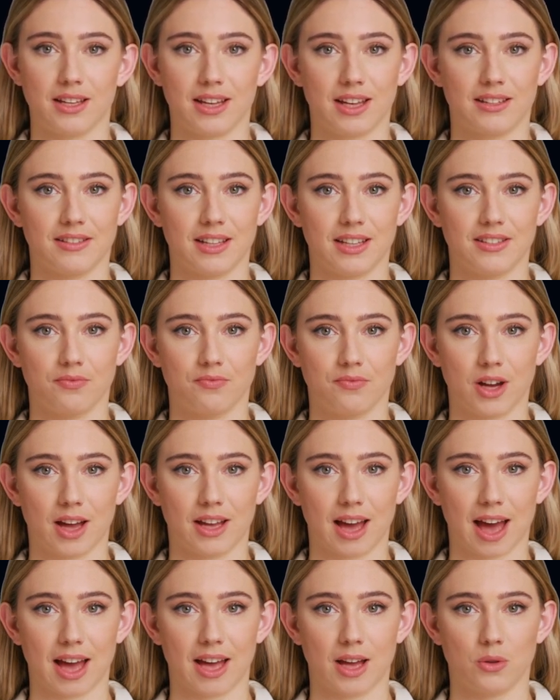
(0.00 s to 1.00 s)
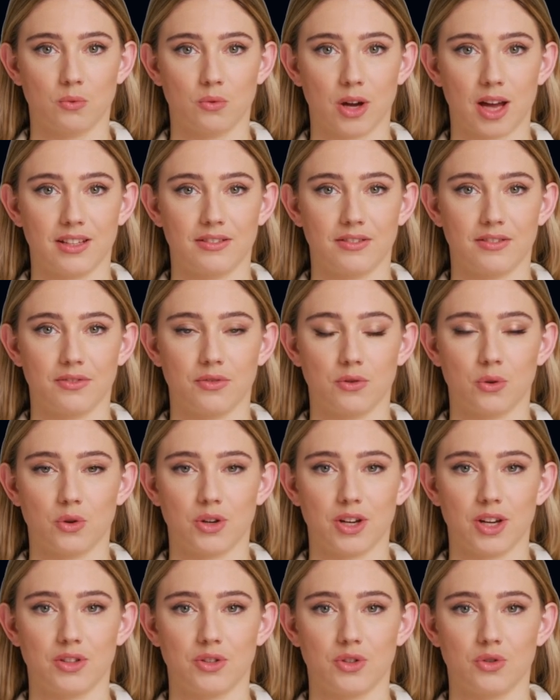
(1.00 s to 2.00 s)
and identify any risks or
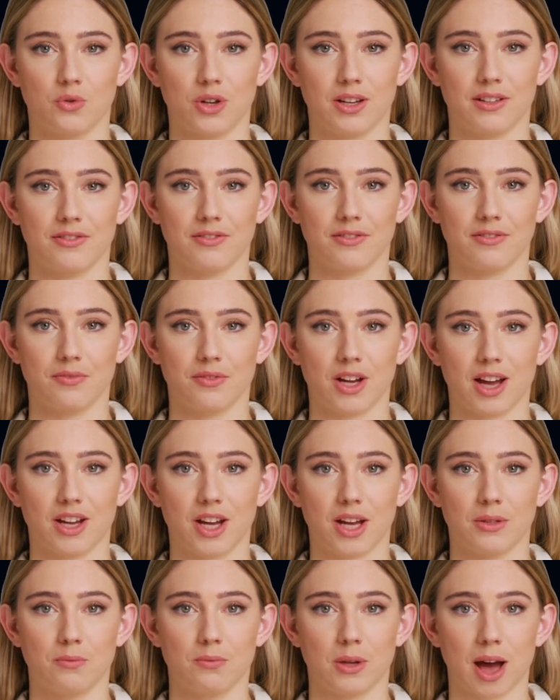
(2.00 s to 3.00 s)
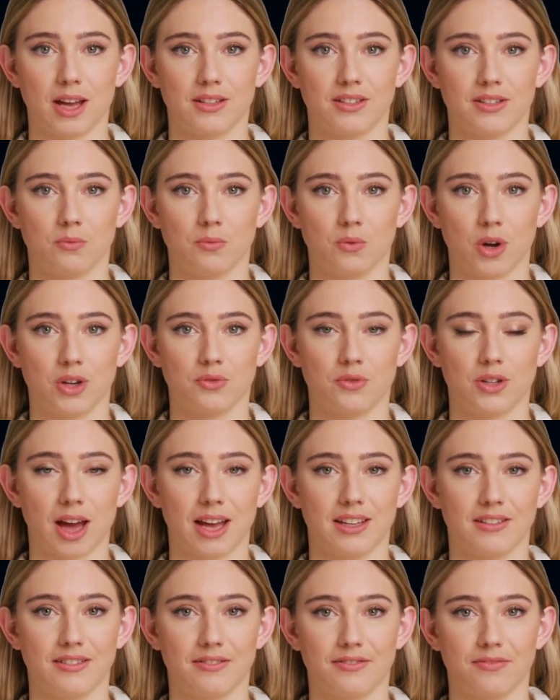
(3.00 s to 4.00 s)
constraints that could impact the
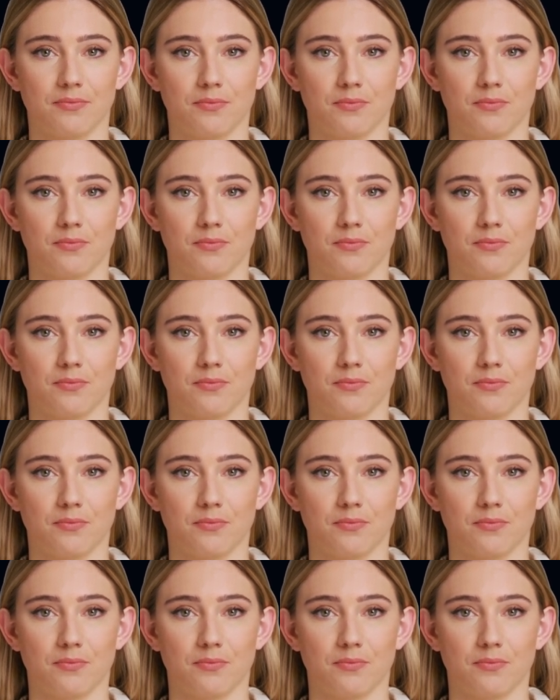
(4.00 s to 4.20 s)
project.